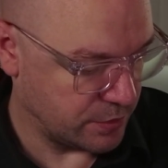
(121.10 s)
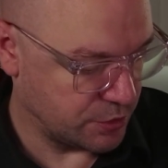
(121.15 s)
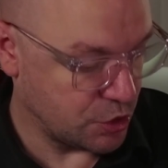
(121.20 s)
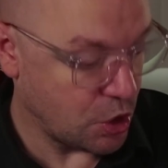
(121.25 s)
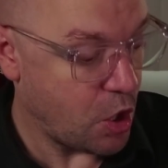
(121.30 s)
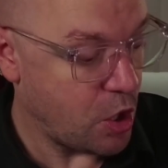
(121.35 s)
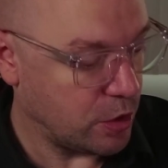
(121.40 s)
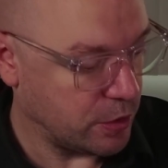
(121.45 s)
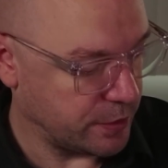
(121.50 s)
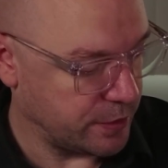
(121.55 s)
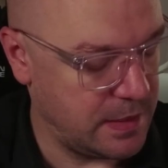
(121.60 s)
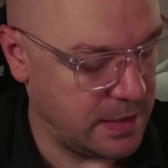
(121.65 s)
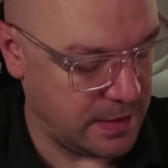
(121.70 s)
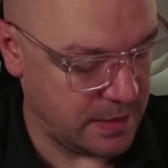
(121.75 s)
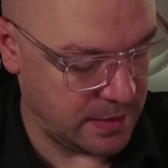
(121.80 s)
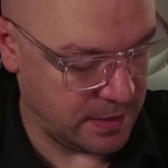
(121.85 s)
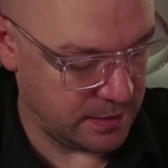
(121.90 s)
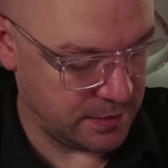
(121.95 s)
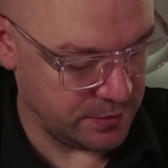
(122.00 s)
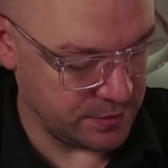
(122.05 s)
taller,
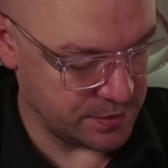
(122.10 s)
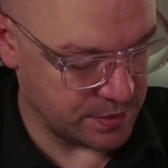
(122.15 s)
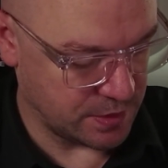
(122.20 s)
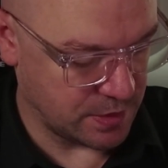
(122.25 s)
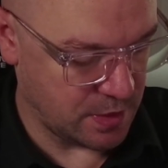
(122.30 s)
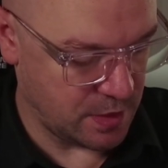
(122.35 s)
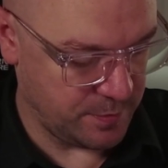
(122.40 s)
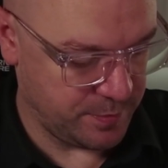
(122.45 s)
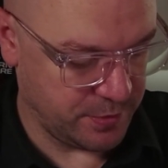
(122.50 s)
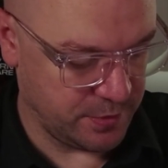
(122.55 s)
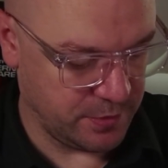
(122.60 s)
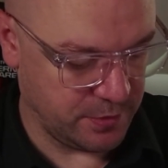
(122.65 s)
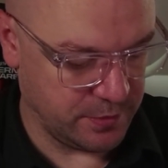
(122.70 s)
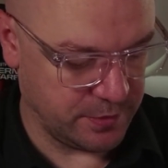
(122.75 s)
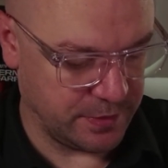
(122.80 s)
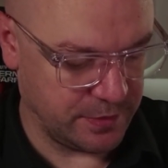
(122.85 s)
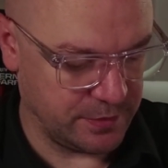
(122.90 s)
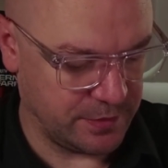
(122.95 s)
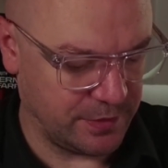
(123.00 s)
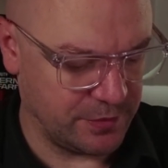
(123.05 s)
and there's a couple,
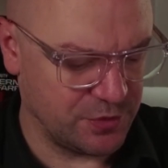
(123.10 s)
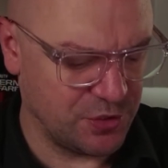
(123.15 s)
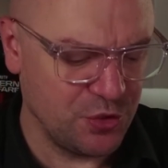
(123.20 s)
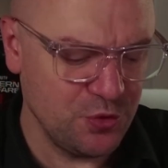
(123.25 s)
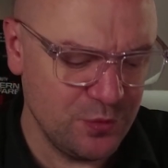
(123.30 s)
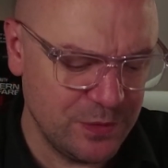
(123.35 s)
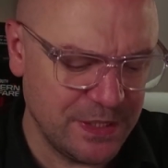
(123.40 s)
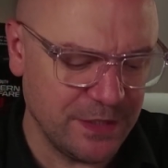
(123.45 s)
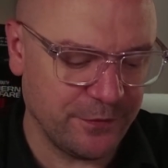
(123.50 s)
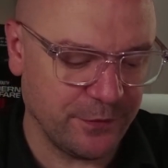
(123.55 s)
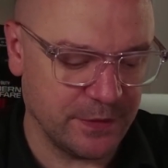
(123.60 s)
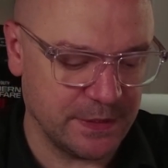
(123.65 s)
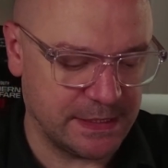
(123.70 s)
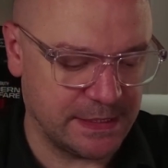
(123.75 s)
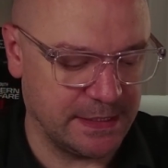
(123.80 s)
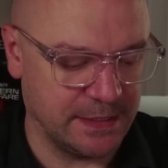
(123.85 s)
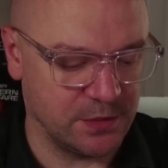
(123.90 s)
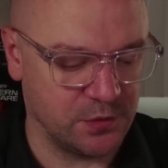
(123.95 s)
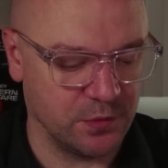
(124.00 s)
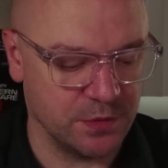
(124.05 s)
they're 2 different
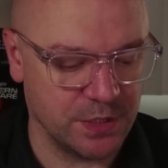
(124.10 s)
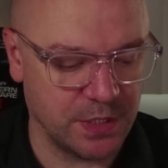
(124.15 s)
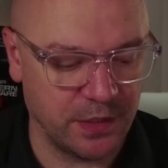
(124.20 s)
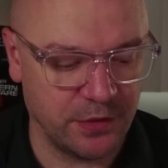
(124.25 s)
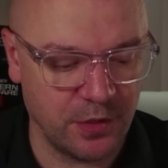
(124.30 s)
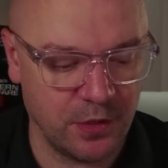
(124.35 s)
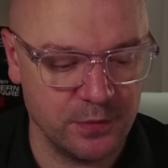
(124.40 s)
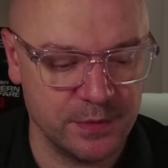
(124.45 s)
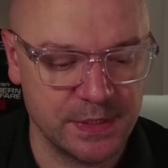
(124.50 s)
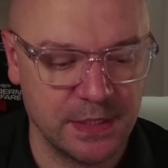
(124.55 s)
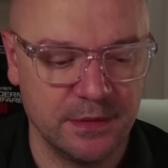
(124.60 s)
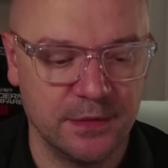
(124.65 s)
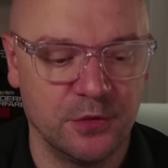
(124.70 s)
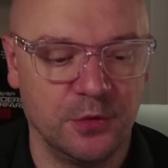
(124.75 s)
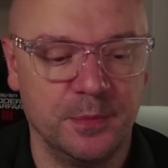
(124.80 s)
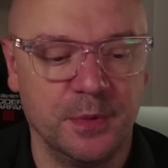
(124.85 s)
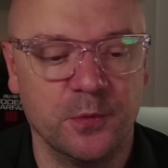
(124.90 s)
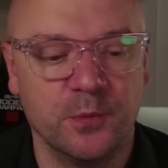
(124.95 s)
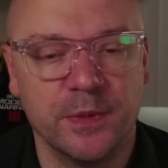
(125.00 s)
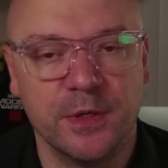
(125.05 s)
sticks, which I thought was a little
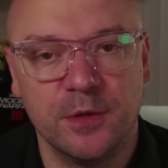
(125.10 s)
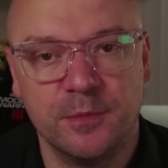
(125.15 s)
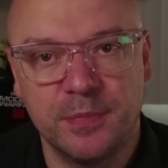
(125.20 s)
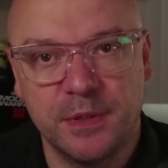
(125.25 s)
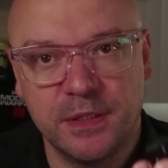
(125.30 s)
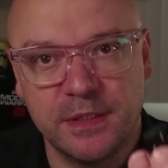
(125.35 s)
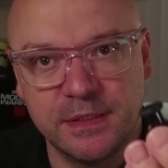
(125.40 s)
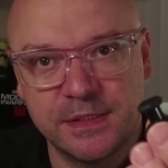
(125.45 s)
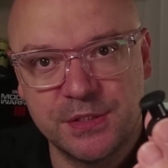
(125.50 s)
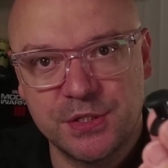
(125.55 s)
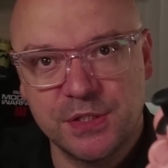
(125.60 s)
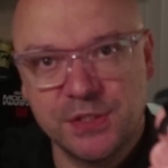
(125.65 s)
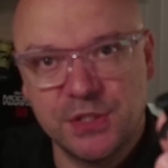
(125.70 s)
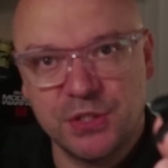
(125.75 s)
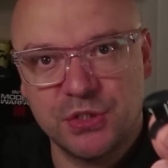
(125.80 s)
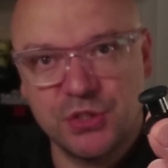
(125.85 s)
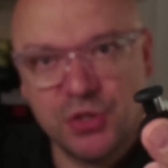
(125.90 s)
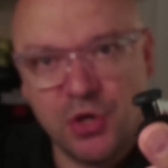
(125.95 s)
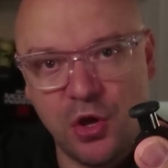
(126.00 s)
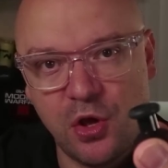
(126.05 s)
bit weird, but it's just a
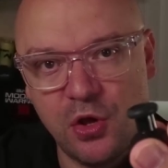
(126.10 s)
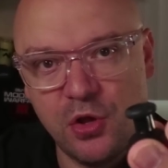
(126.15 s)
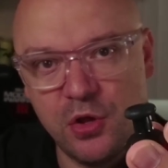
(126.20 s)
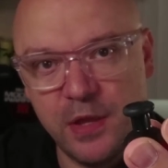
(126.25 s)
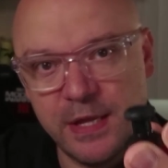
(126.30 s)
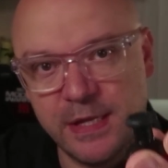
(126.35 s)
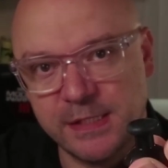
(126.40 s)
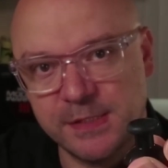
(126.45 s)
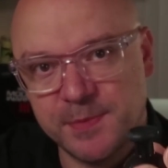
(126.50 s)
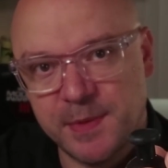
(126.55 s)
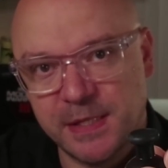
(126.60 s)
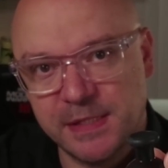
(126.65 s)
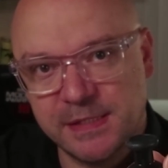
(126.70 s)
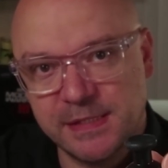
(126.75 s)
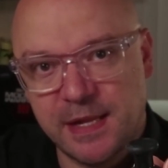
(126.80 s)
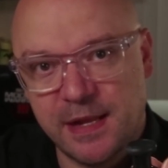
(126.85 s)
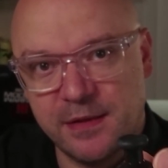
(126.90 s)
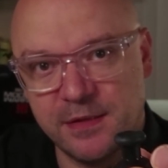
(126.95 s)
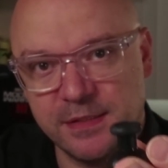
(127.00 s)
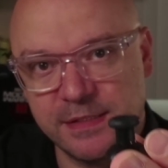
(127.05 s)
tall Xbox
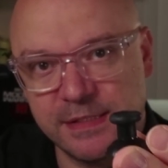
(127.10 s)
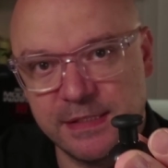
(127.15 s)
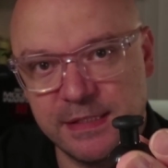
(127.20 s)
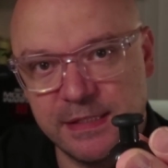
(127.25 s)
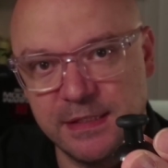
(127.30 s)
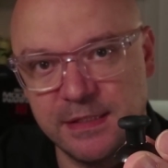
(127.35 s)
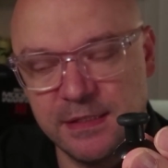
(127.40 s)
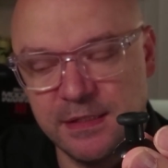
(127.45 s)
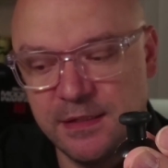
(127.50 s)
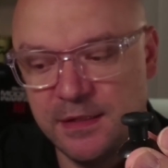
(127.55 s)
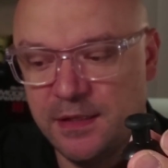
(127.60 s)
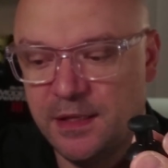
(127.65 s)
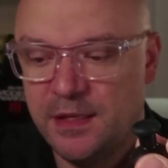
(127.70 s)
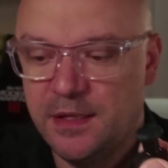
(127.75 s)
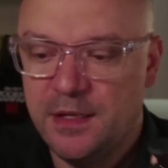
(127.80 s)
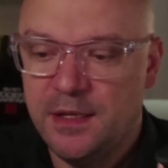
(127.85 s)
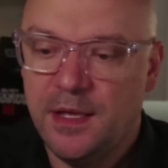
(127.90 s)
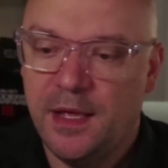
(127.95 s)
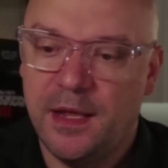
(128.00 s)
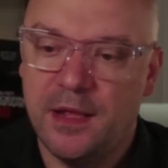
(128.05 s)
style stick,
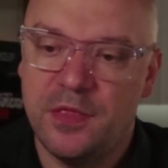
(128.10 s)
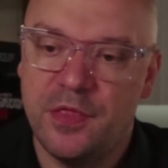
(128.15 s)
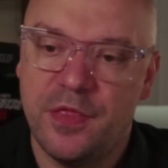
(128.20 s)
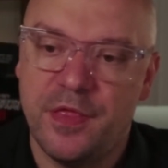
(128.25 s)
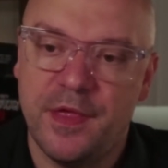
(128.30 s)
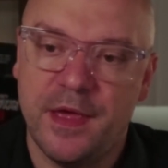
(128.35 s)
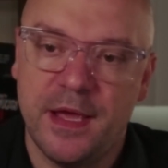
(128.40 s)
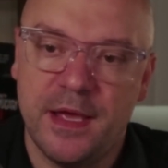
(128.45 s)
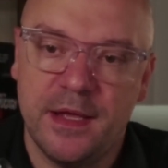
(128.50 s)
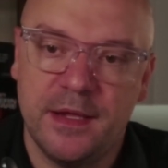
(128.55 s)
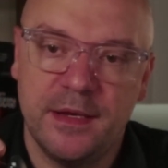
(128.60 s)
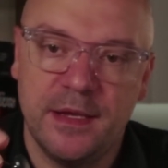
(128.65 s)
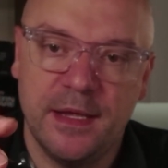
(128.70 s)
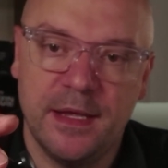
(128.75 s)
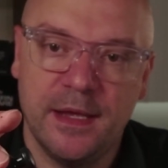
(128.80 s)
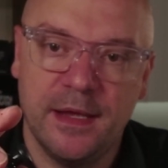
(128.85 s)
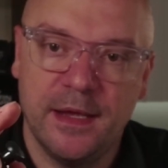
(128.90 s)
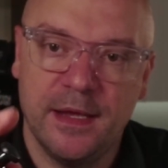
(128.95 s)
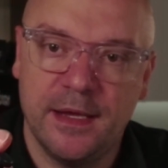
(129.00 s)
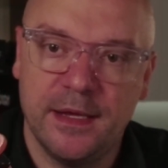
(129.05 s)
and then
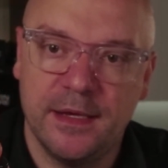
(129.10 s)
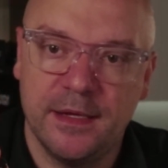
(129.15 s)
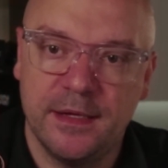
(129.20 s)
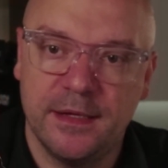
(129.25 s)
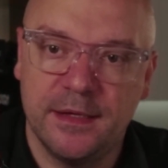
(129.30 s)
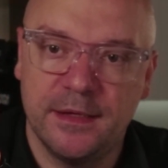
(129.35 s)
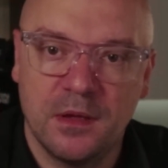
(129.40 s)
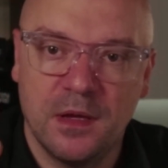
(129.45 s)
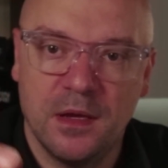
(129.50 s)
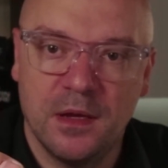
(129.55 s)
a